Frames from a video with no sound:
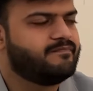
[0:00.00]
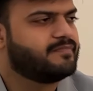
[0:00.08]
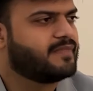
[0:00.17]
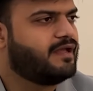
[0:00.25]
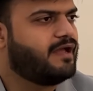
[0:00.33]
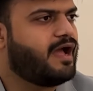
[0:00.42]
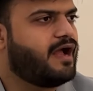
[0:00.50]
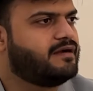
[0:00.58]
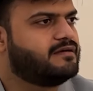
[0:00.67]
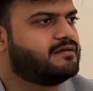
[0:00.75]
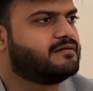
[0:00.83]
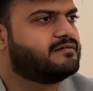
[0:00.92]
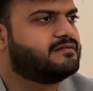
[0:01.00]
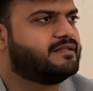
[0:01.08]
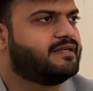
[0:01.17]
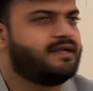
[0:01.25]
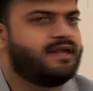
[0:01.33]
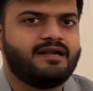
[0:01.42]
and
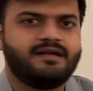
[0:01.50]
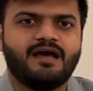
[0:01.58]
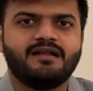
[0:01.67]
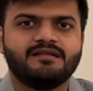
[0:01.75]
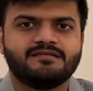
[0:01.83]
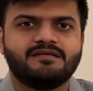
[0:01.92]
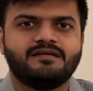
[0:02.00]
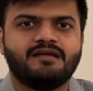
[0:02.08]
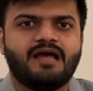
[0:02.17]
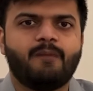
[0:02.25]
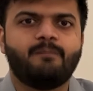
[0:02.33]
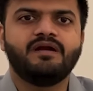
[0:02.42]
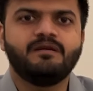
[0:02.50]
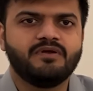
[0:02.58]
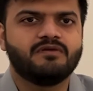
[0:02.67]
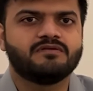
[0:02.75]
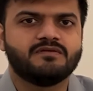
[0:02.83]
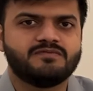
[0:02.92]
that entire incident happened
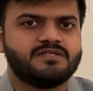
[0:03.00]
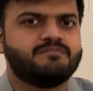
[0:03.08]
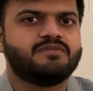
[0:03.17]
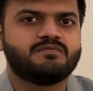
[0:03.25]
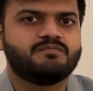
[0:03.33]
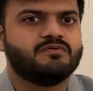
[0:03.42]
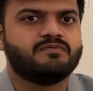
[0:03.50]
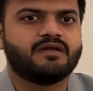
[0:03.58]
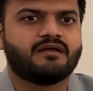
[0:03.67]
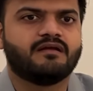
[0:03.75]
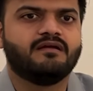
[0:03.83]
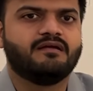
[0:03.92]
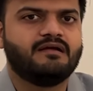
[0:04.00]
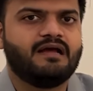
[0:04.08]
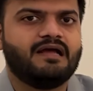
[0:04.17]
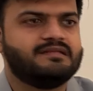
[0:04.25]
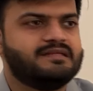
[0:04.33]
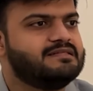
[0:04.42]
because of GPS spoofing.
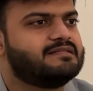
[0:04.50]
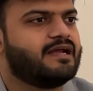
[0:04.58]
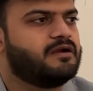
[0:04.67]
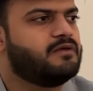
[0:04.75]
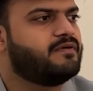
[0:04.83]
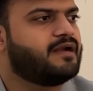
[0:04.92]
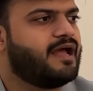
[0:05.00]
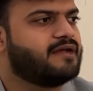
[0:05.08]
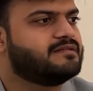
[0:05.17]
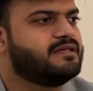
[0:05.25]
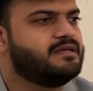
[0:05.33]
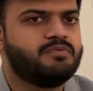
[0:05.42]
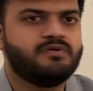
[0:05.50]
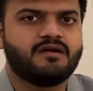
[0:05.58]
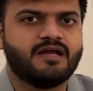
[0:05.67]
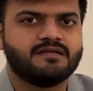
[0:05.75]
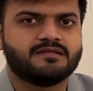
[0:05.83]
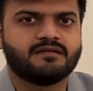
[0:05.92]
And these kind of attacks keep on
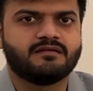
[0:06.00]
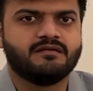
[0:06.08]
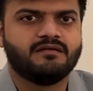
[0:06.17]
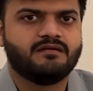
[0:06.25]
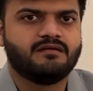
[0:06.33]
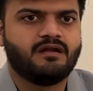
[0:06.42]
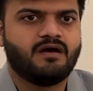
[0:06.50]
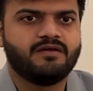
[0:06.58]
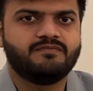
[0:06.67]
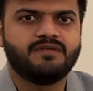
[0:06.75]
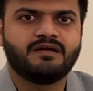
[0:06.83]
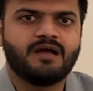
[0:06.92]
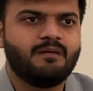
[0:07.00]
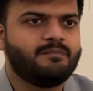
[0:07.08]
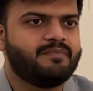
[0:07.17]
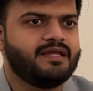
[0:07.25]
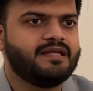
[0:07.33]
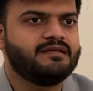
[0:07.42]
rising. Now, if the
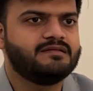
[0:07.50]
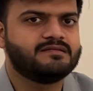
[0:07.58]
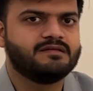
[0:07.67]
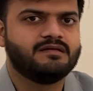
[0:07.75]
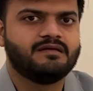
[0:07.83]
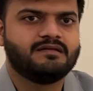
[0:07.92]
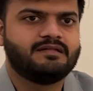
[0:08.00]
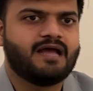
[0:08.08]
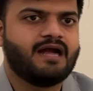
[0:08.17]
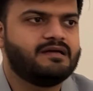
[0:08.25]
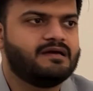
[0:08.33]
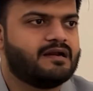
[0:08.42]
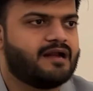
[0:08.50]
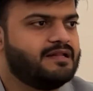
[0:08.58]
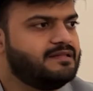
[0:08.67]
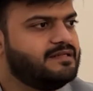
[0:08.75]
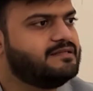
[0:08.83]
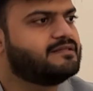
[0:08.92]
companies that
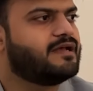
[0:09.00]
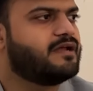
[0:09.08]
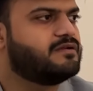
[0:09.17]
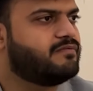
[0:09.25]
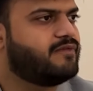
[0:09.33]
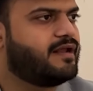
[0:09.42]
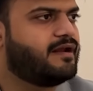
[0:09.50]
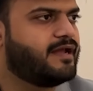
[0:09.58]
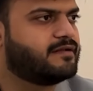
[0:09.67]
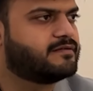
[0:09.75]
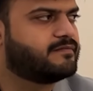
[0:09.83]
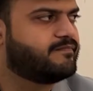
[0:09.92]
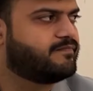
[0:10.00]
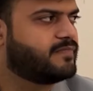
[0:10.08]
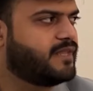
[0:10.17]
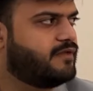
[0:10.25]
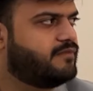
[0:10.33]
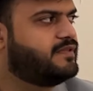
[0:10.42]
run these kinds of airlines,
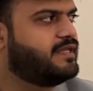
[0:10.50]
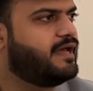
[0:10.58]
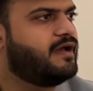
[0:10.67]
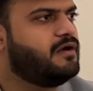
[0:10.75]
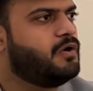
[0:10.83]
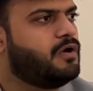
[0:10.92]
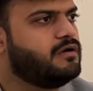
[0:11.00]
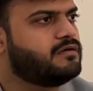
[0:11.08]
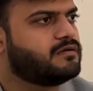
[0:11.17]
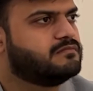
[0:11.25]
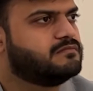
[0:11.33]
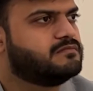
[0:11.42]
if they are not